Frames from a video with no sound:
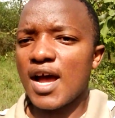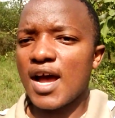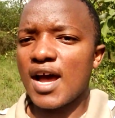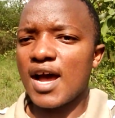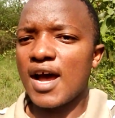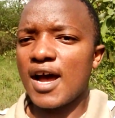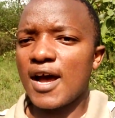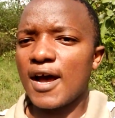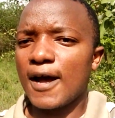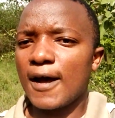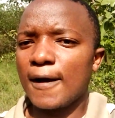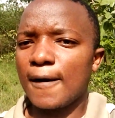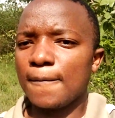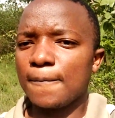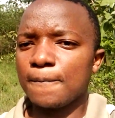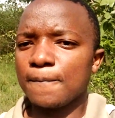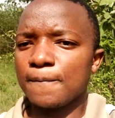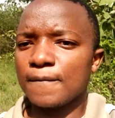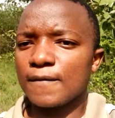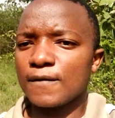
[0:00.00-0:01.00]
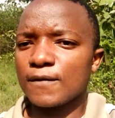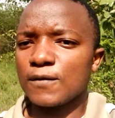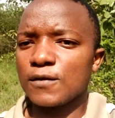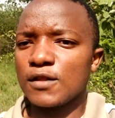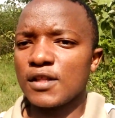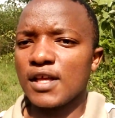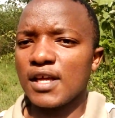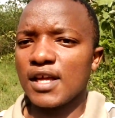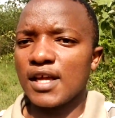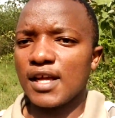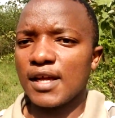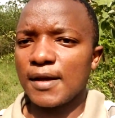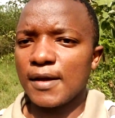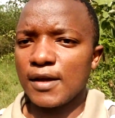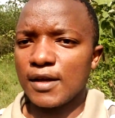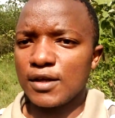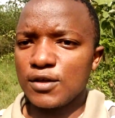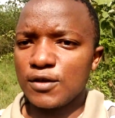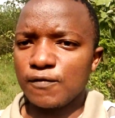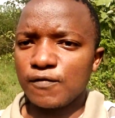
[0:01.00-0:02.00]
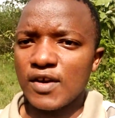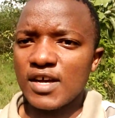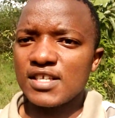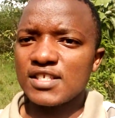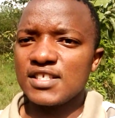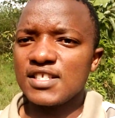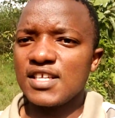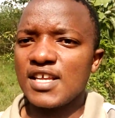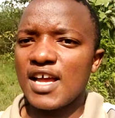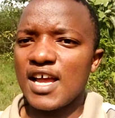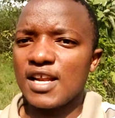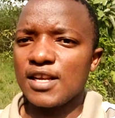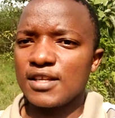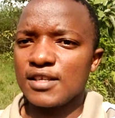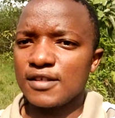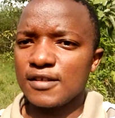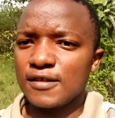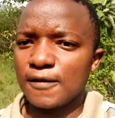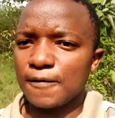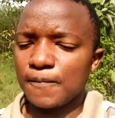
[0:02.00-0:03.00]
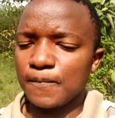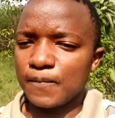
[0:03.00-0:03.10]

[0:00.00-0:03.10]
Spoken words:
to the university and